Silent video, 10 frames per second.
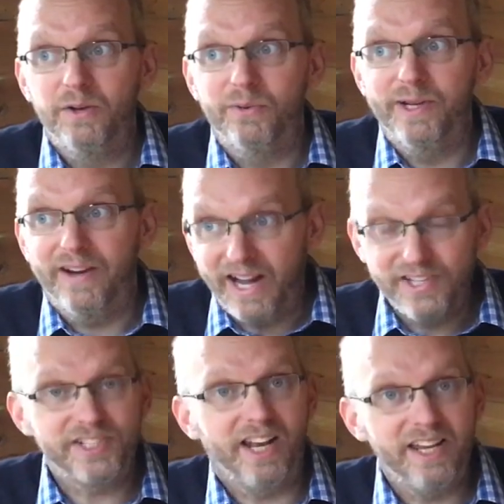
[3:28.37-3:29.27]
we're
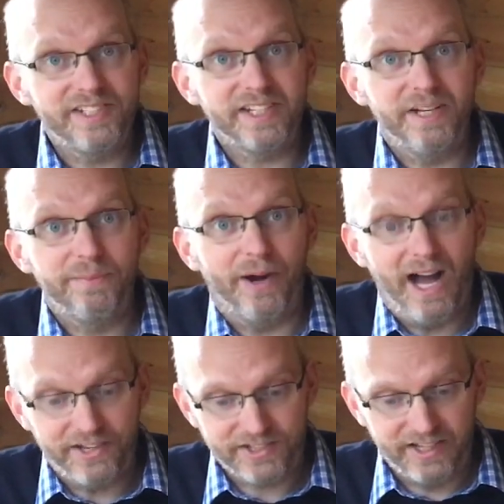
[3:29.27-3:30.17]
isolated, but
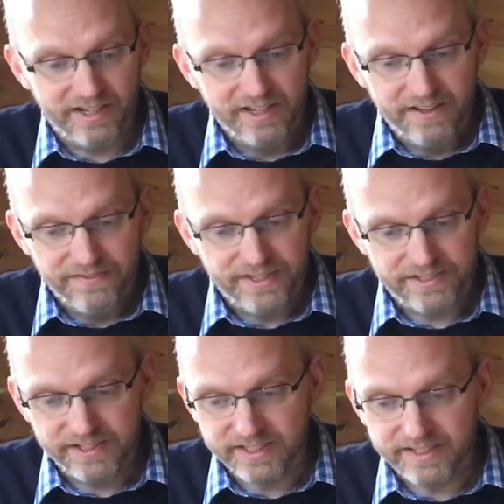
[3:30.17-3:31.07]
actually
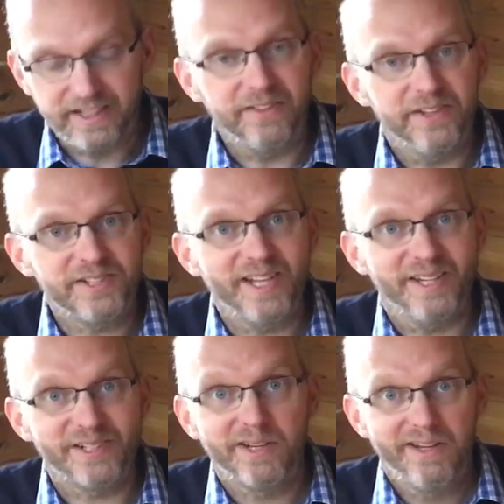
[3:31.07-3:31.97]
this is the thing that
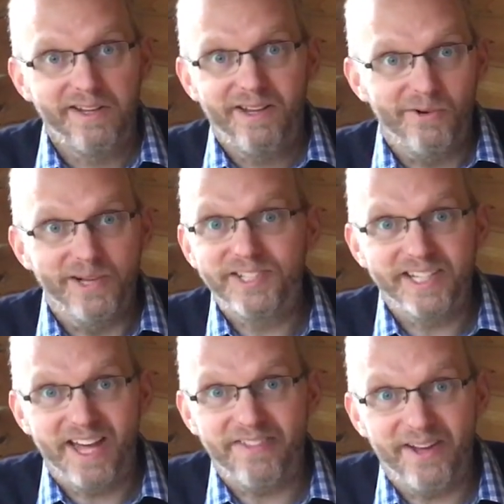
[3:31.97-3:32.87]
says we're
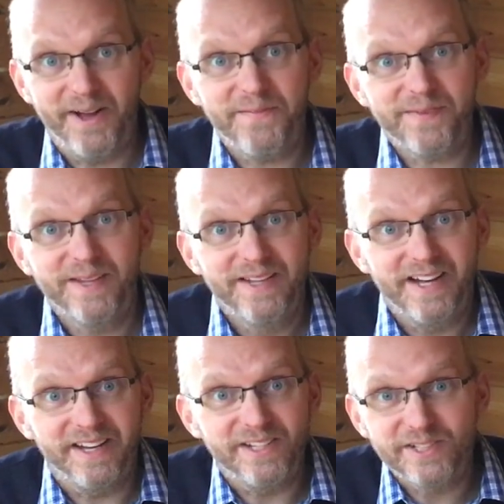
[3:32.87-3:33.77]
together.
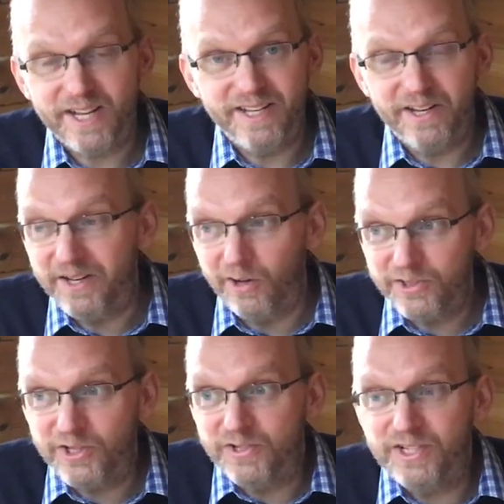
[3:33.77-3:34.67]
And in all
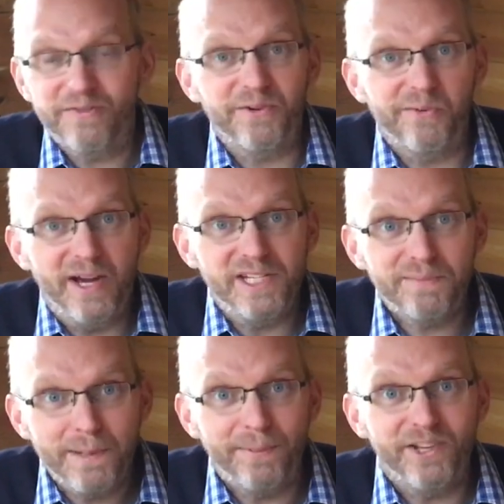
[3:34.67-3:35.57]
sorts of different ways,
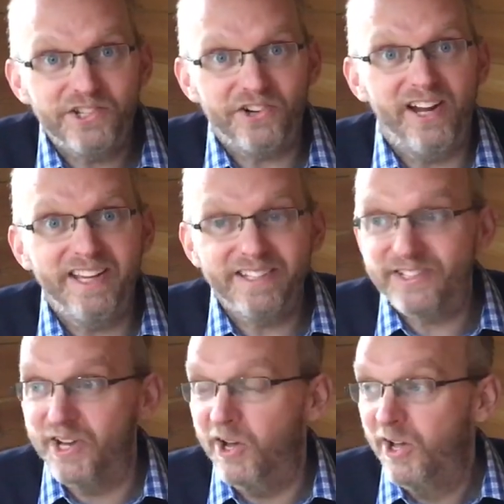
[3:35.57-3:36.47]
people are trying
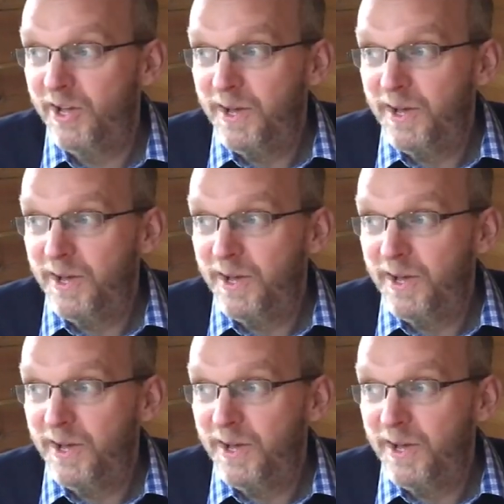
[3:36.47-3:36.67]
to